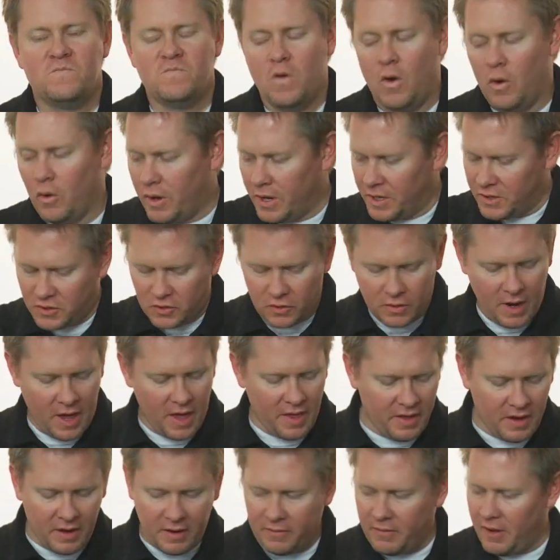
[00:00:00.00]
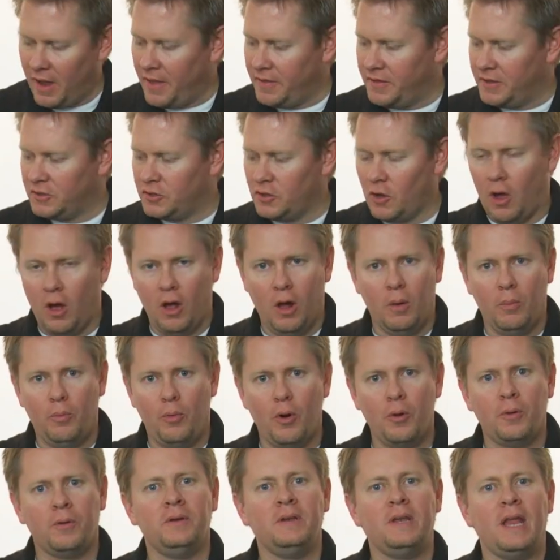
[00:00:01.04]
Okay, so now that I've got this all
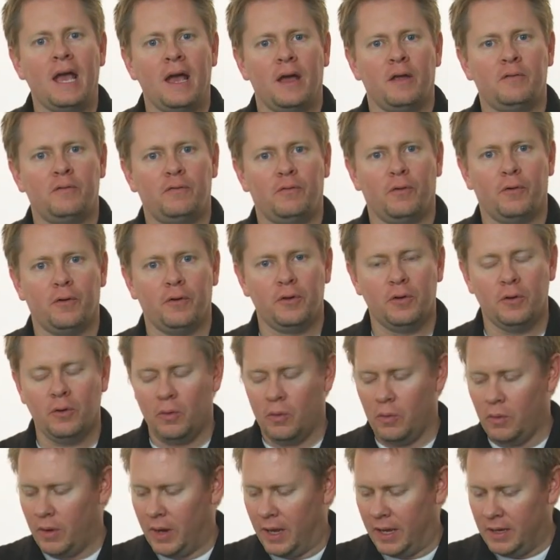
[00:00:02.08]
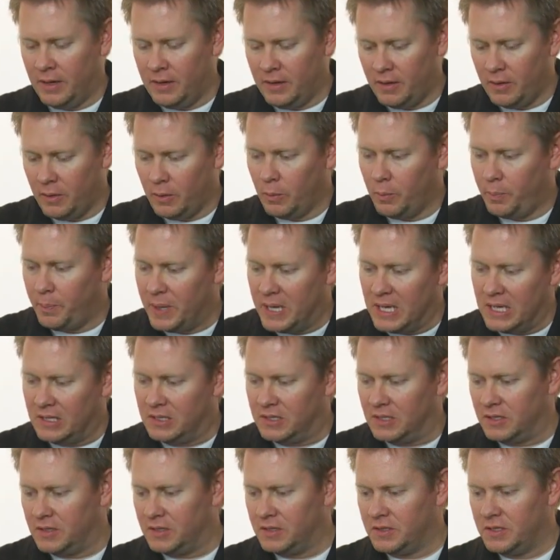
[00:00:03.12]
broken down for you into
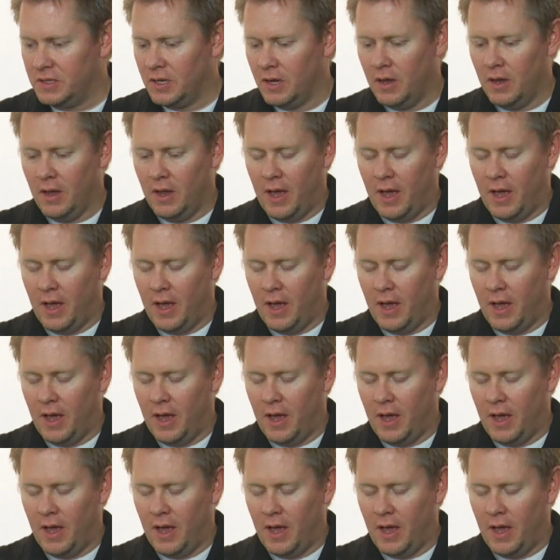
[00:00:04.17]
pieces,